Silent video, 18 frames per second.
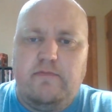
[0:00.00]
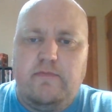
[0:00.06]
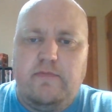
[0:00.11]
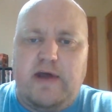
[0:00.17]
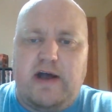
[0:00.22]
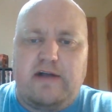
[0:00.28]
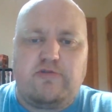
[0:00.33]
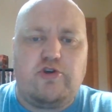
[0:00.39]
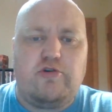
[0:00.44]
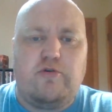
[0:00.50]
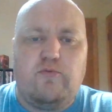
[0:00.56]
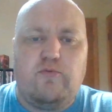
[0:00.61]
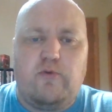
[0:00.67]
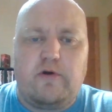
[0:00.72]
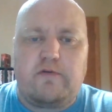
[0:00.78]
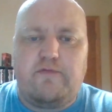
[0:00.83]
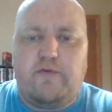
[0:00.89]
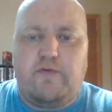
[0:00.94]
not sure
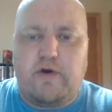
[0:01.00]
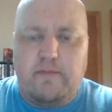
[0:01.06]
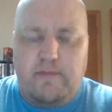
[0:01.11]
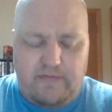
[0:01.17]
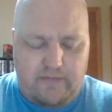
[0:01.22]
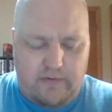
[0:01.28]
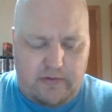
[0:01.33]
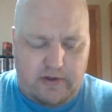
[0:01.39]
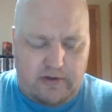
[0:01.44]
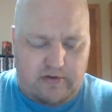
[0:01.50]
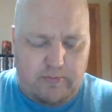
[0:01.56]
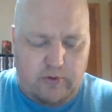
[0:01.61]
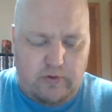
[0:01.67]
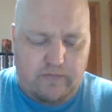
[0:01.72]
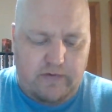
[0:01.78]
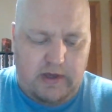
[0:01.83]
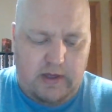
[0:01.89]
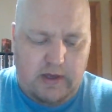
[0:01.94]
worked for me for this
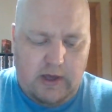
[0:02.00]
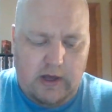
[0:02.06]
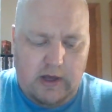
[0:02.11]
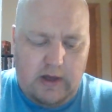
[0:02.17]
movie.